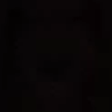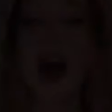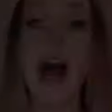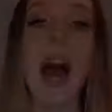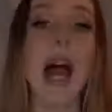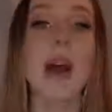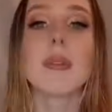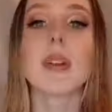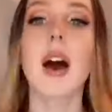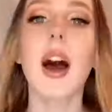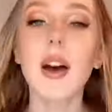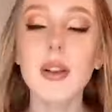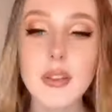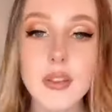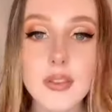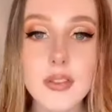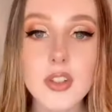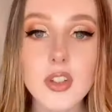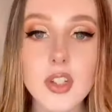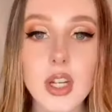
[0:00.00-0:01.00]
I'm now out of
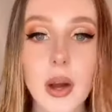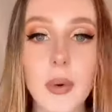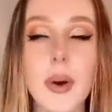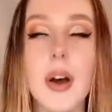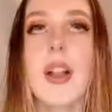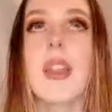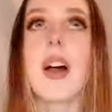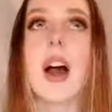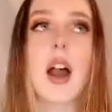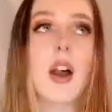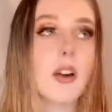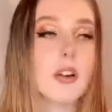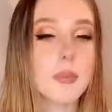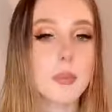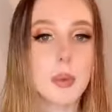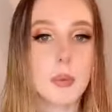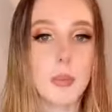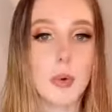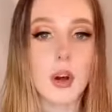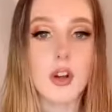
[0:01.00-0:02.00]
the shower, the hair has
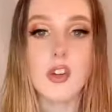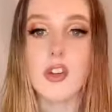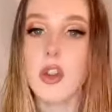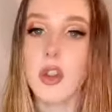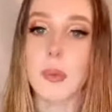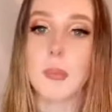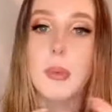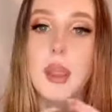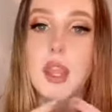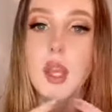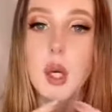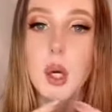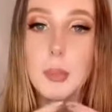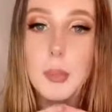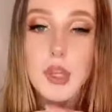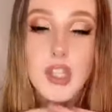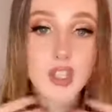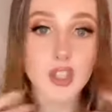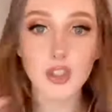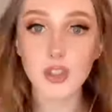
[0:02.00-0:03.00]
been washed, the makeup
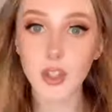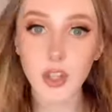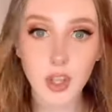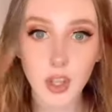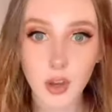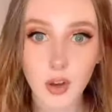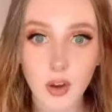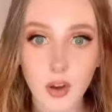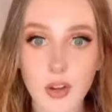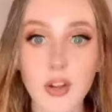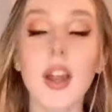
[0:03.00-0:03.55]
secured,